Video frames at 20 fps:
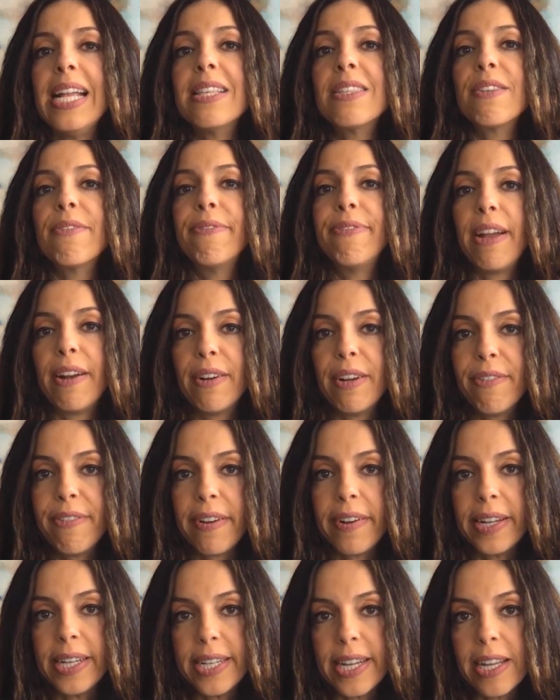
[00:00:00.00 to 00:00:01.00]
It's very,
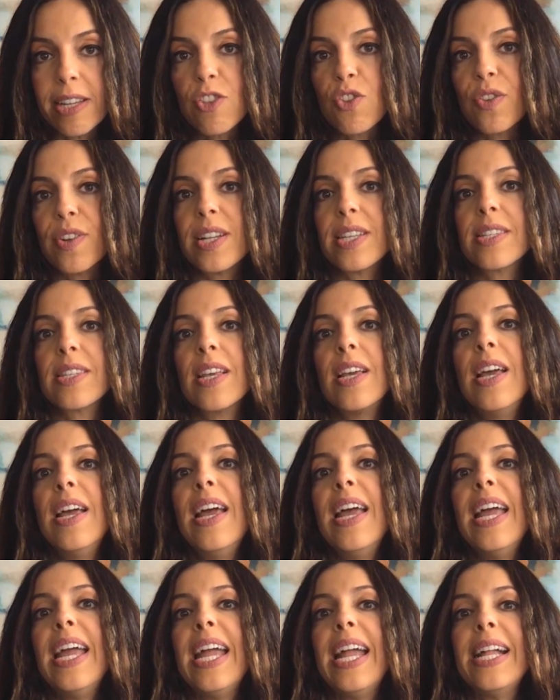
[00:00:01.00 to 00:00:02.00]
very dangerous.
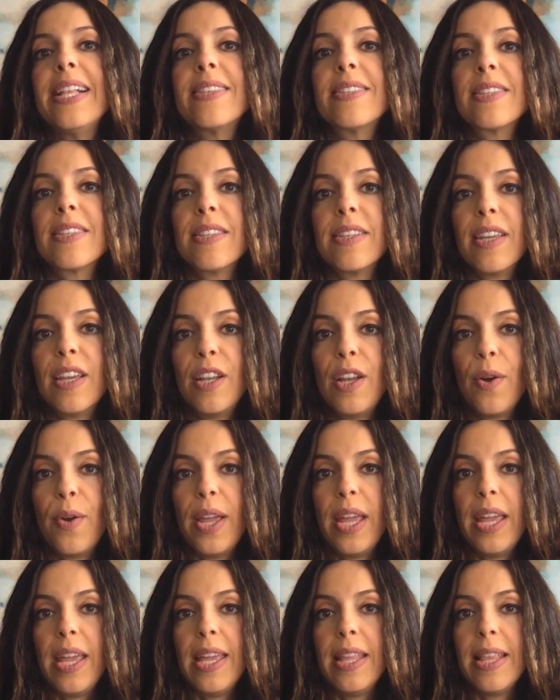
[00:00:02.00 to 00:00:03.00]
It's, you know,
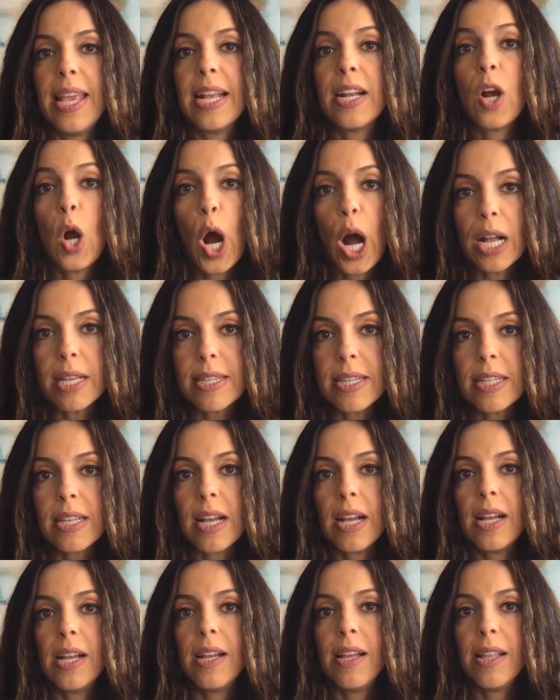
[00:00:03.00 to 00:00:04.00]
it
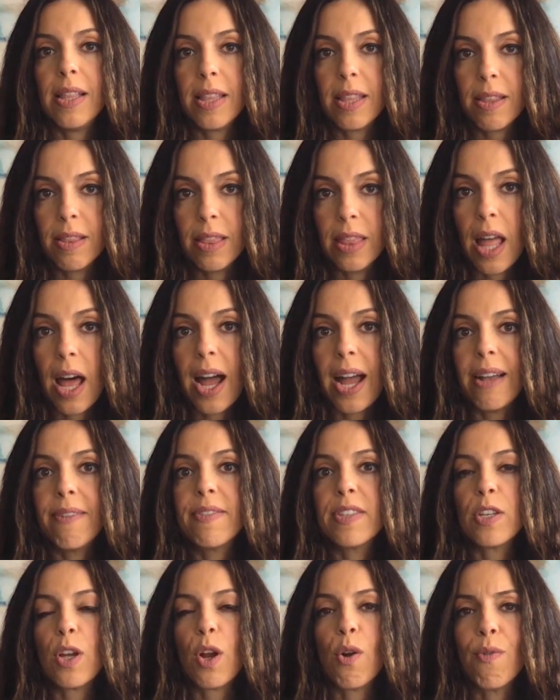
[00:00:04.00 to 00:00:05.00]
costs
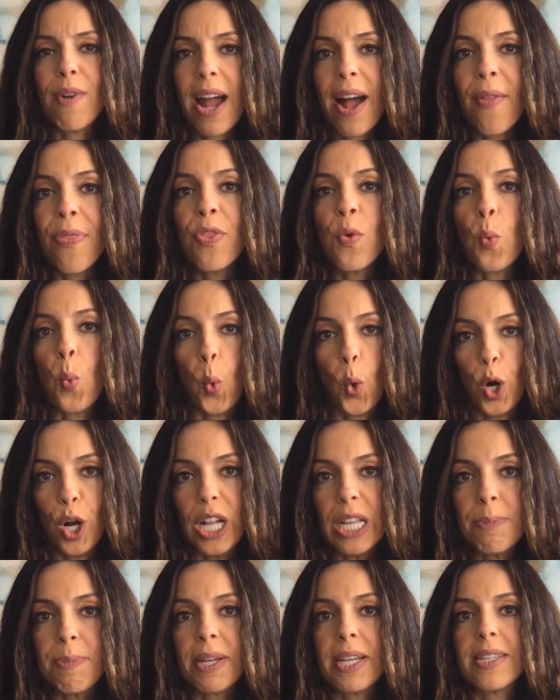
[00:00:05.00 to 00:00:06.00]
lives around the
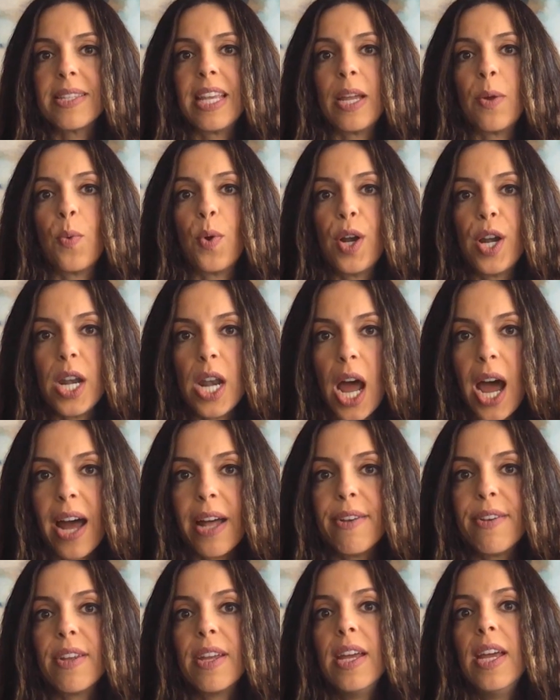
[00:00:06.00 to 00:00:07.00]
world because they were
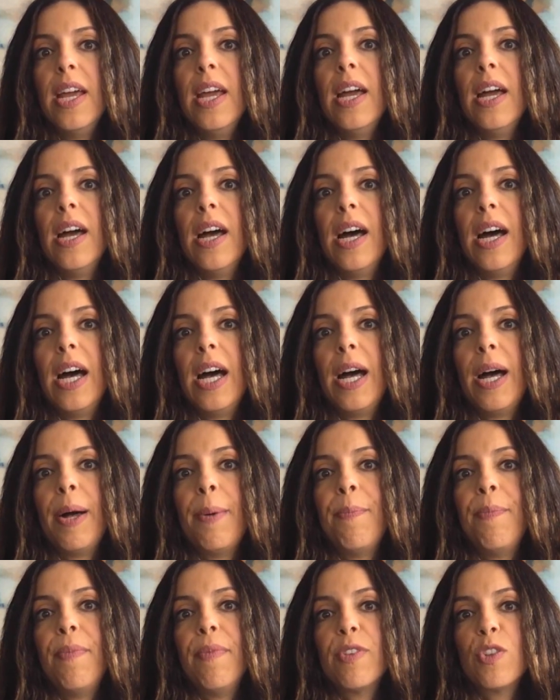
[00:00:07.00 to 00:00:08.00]
not
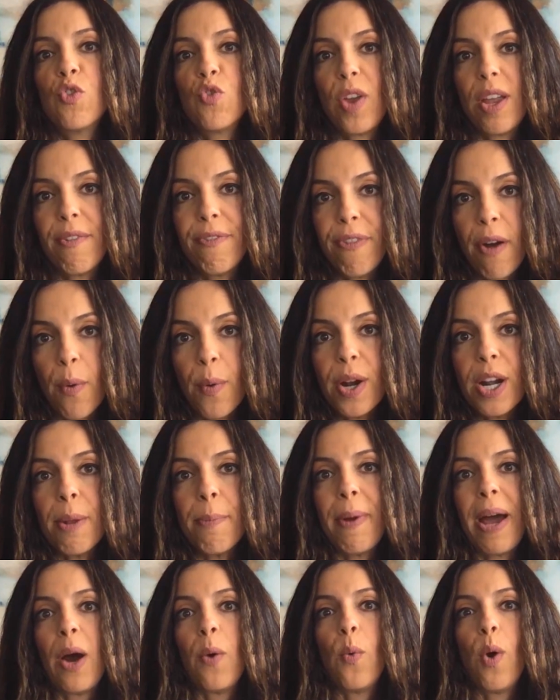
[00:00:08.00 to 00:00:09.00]
straightforward
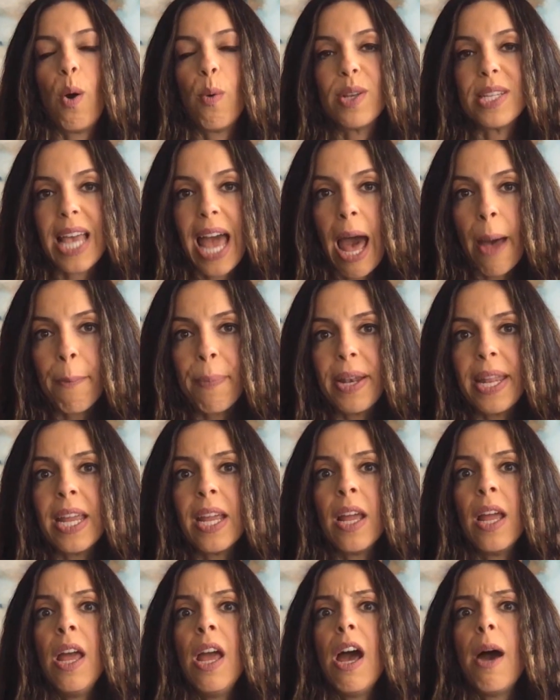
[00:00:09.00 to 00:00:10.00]
about what was
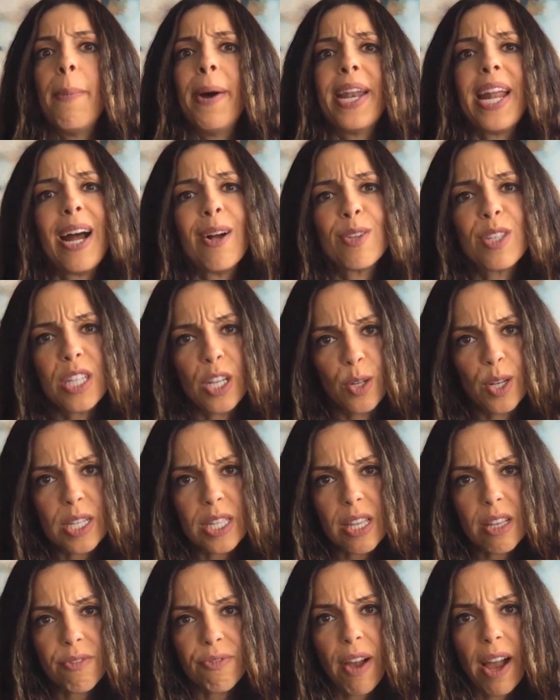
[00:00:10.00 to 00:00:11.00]
happening, about how
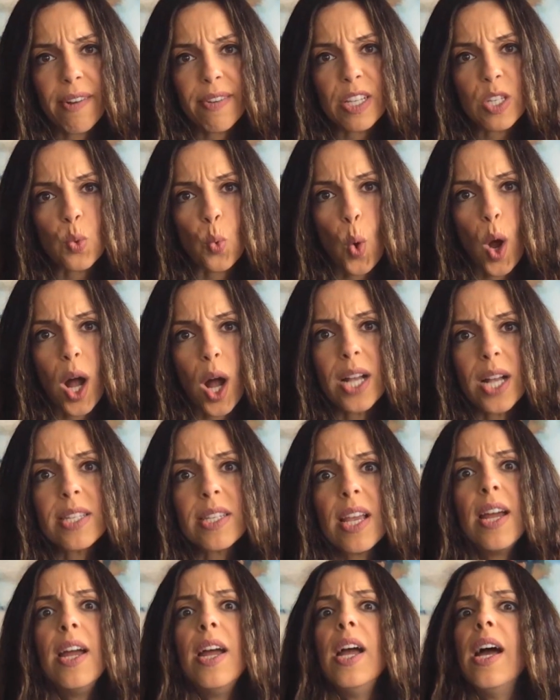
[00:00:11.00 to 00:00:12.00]
serious this virus was.
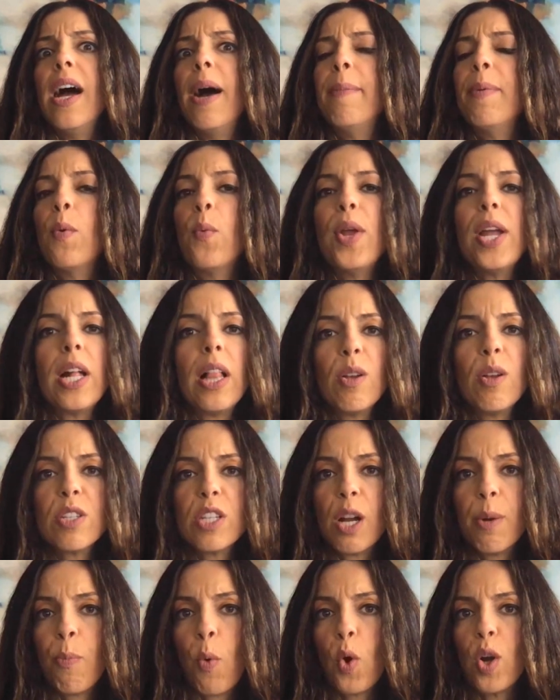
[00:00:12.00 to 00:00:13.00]
I mean, we closed
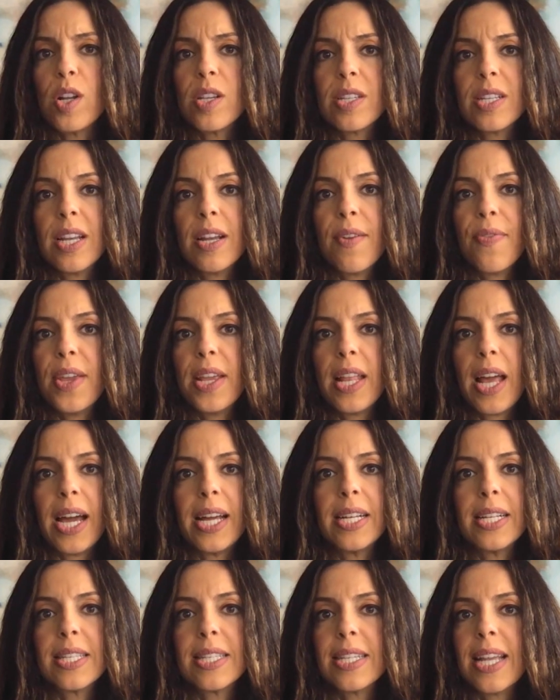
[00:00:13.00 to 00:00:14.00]
our borders here in the
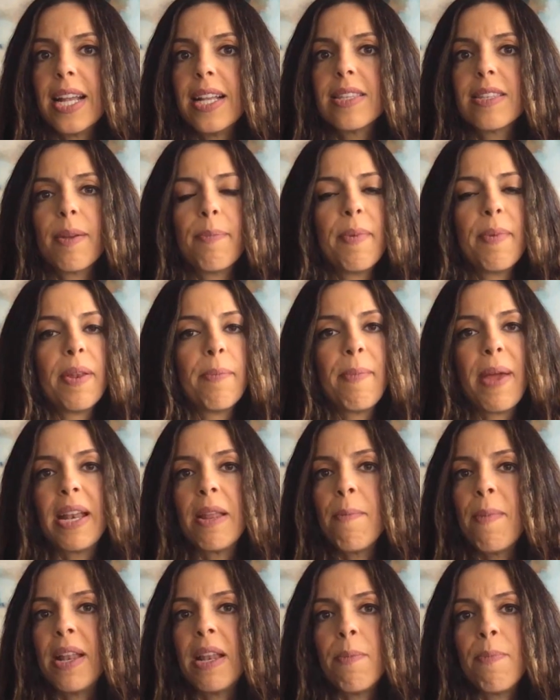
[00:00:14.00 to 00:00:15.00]
United States. I mean,
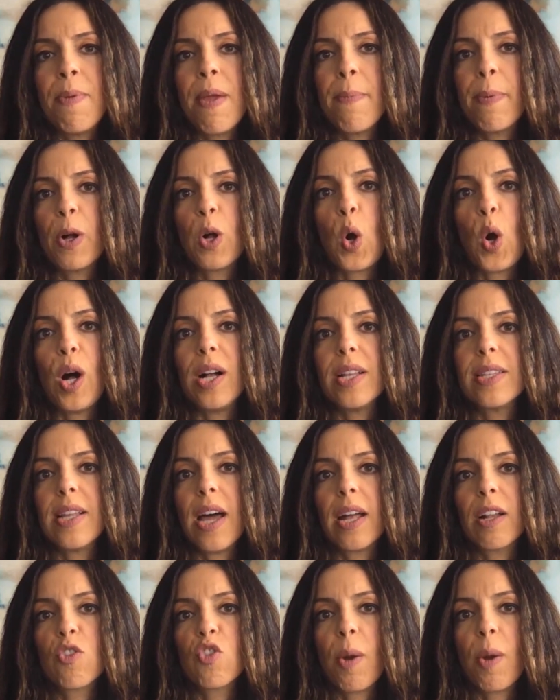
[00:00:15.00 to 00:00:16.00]
many, many people called
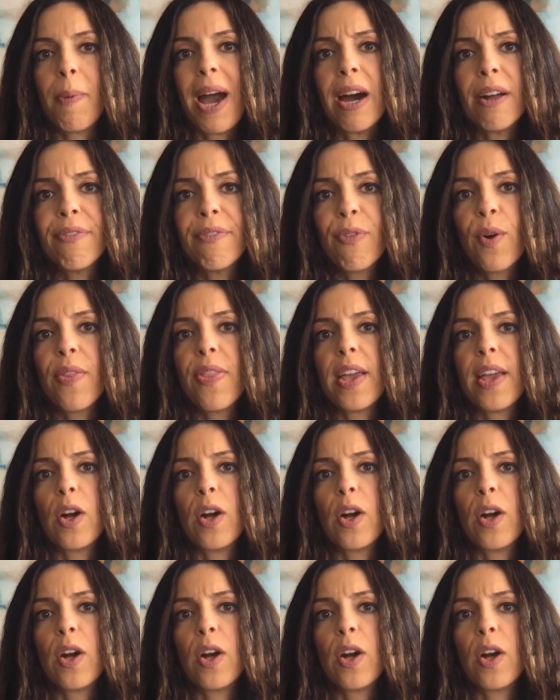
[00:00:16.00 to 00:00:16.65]
Donald Trump out for it.